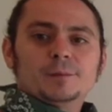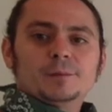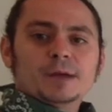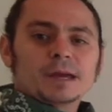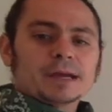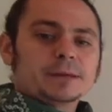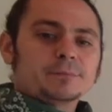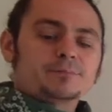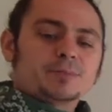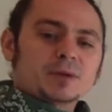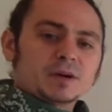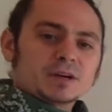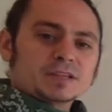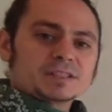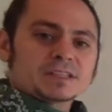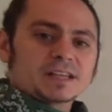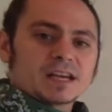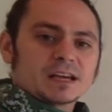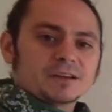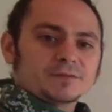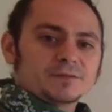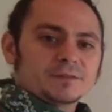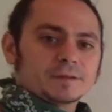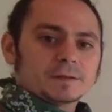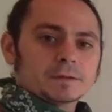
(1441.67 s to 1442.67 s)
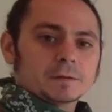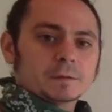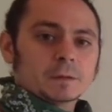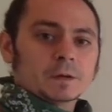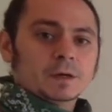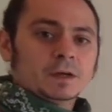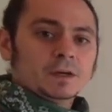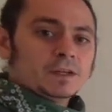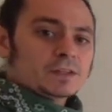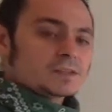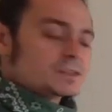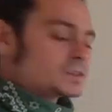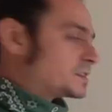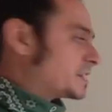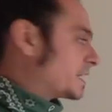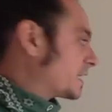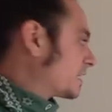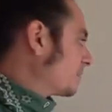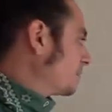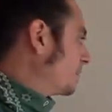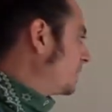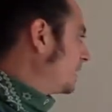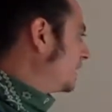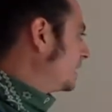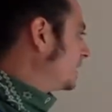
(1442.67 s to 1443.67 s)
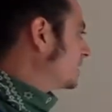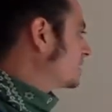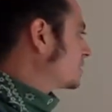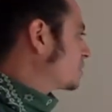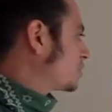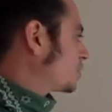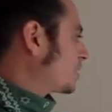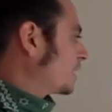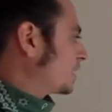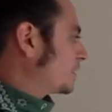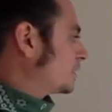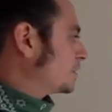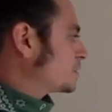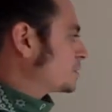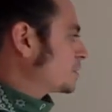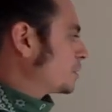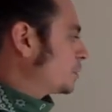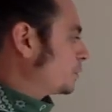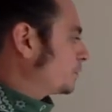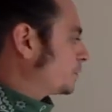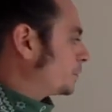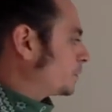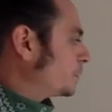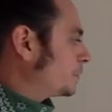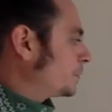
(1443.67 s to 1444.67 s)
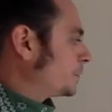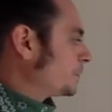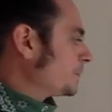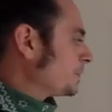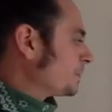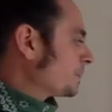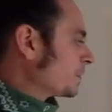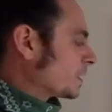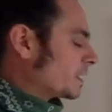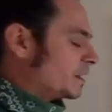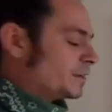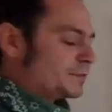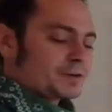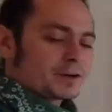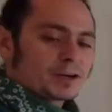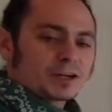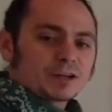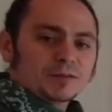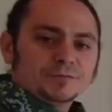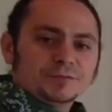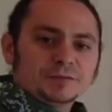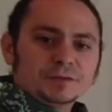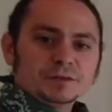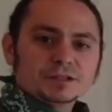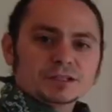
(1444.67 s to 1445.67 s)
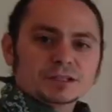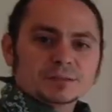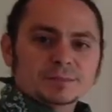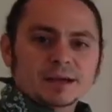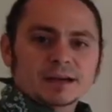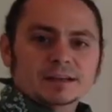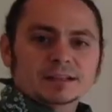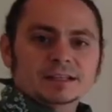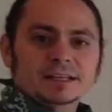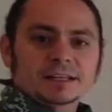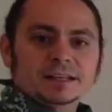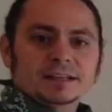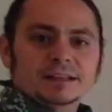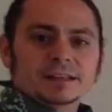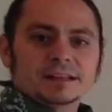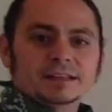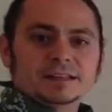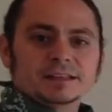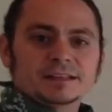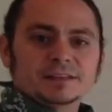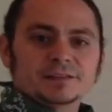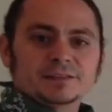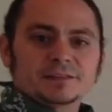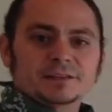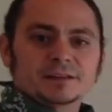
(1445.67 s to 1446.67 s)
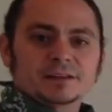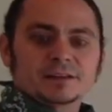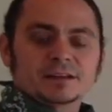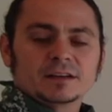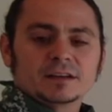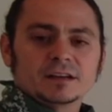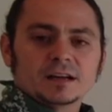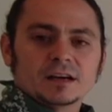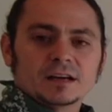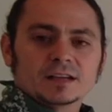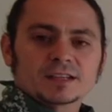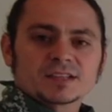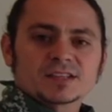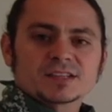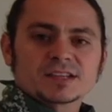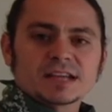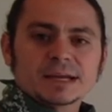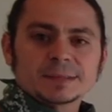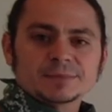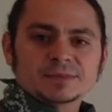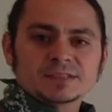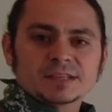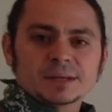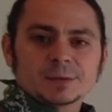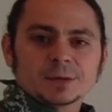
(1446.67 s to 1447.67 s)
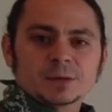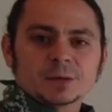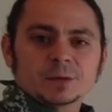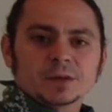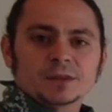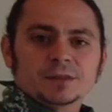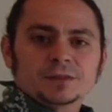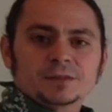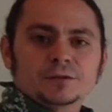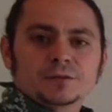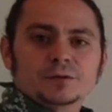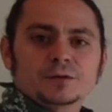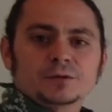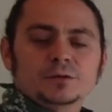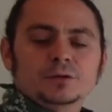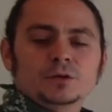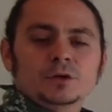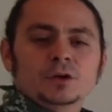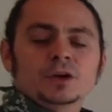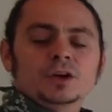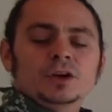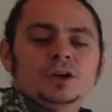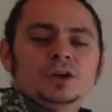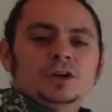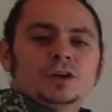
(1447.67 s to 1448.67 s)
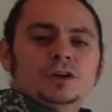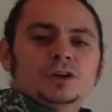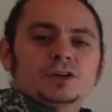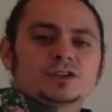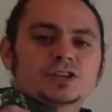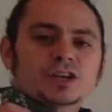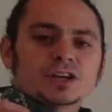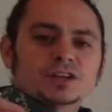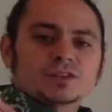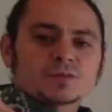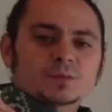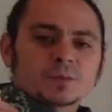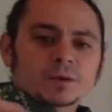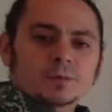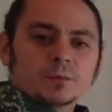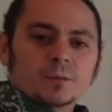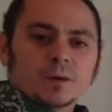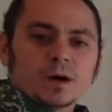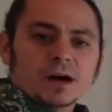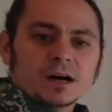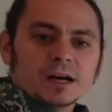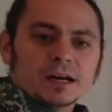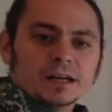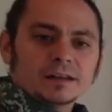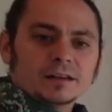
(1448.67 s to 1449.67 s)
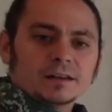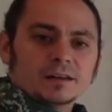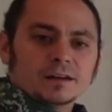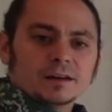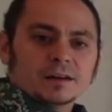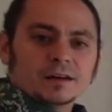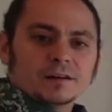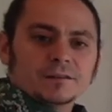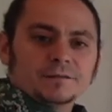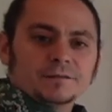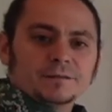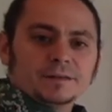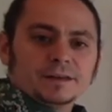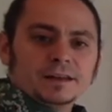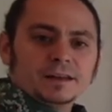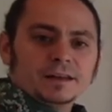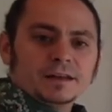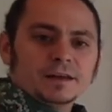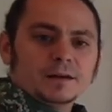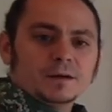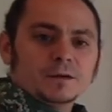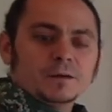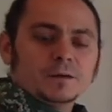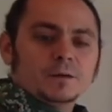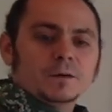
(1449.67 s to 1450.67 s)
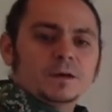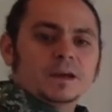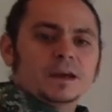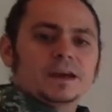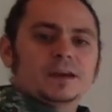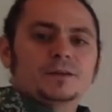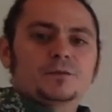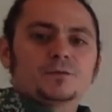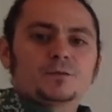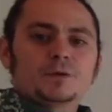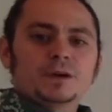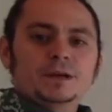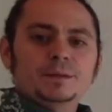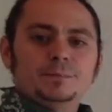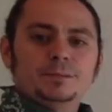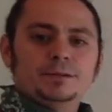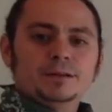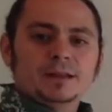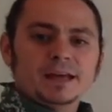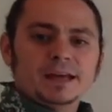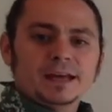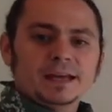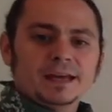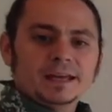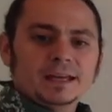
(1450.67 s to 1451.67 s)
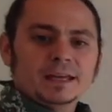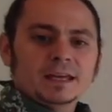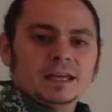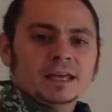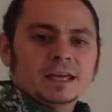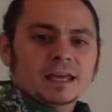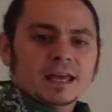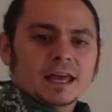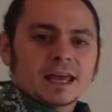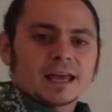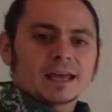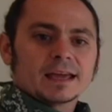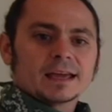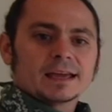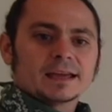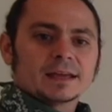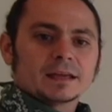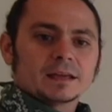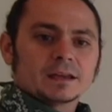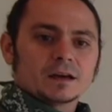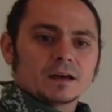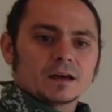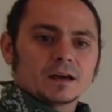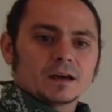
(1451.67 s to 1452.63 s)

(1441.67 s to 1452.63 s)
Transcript: a bird's eye view. So take a minute to check this over. If you're confused about any of the different steps that we went through, just rewind the video and replay, and